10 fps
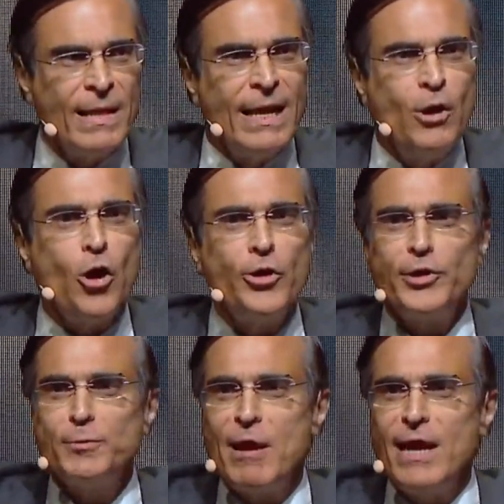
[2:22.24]

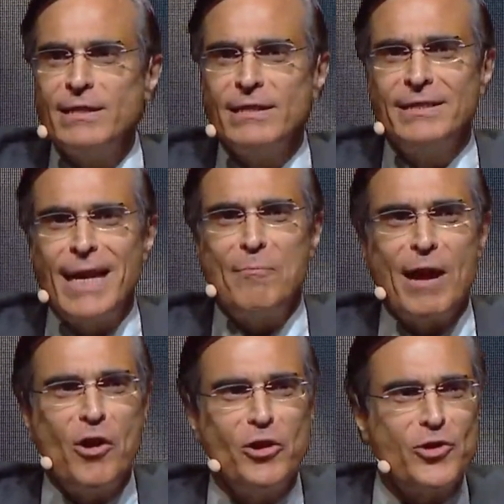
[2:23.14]
Lawyers, please, 10
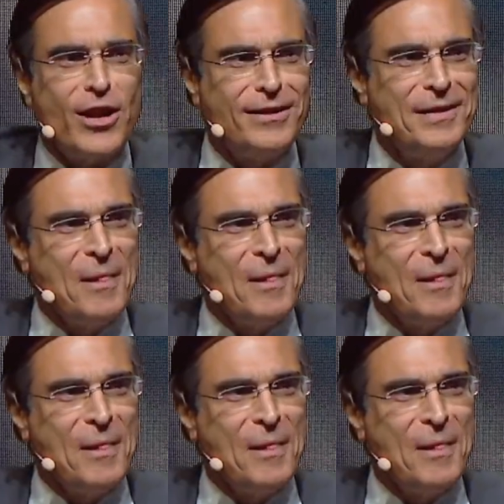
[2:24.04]
by 100?